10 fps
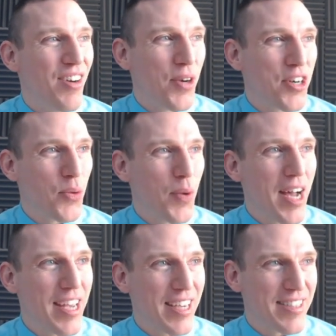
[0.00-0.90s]
wonder
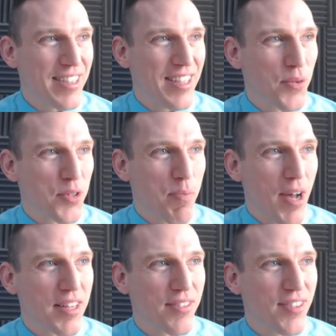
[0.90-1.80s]
why. You can see the
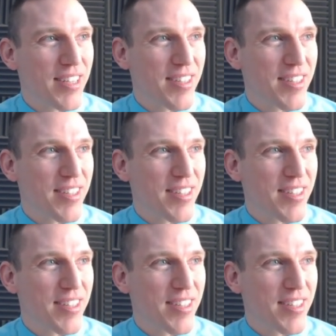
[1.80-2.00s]
responsiveness.